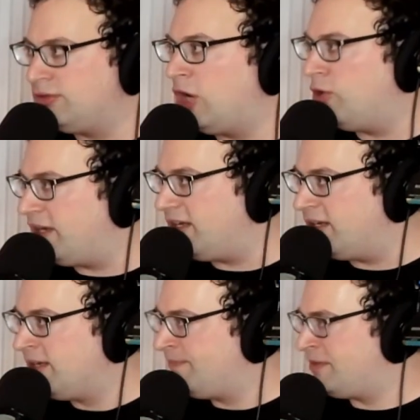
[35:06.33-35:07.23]

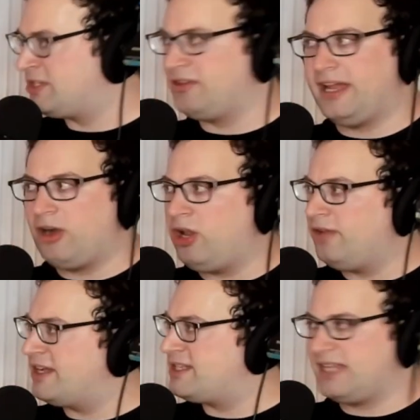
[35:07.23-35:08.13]
Cody. So like all
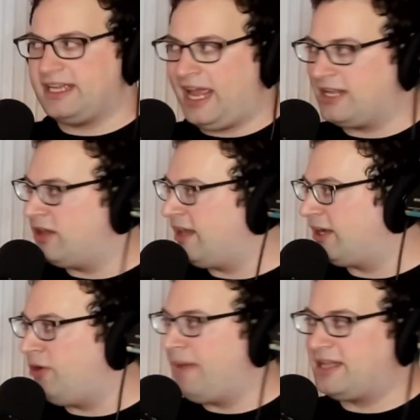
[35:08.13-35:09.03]
of us like had like
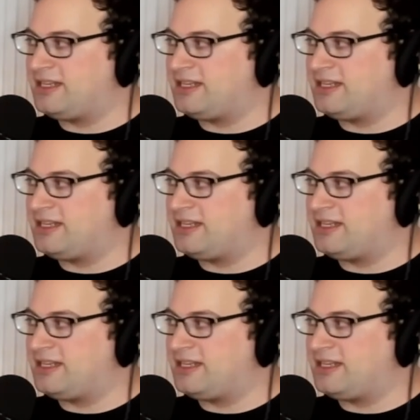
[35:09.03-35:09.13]
all met